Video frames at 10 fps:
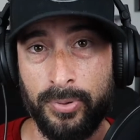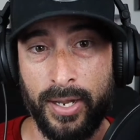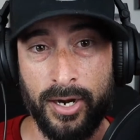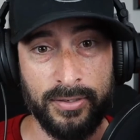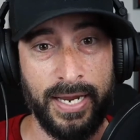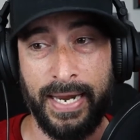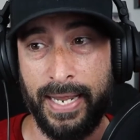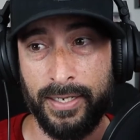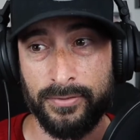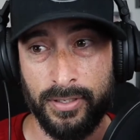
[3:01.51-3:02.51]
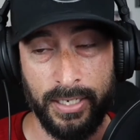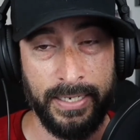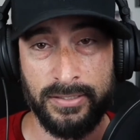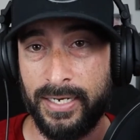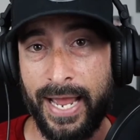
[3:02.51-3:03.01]
player, and
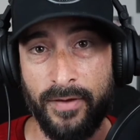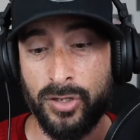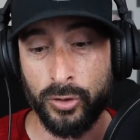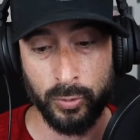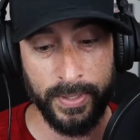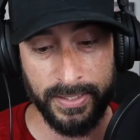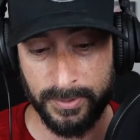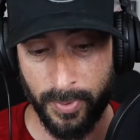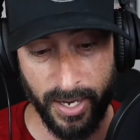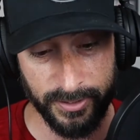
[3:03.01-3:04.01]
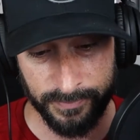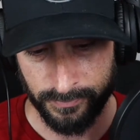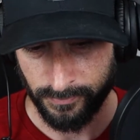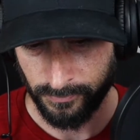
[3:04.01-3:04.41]
he's going to have those weeks. But,